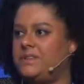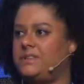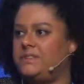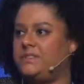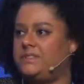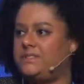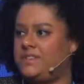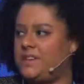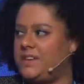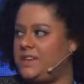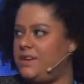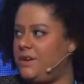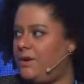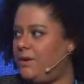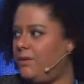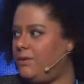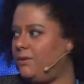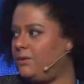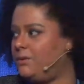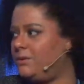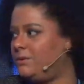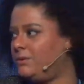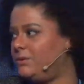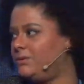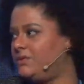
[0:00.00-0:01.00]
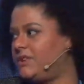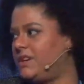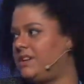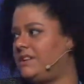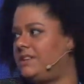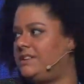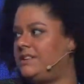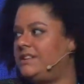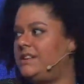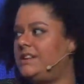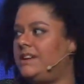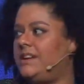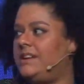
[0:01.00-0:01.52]
CEOs
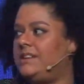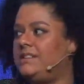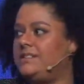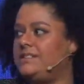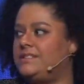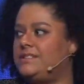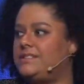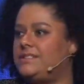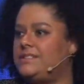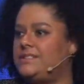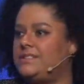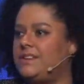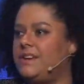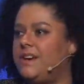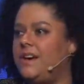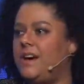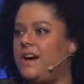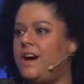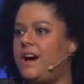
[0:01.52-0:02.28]
and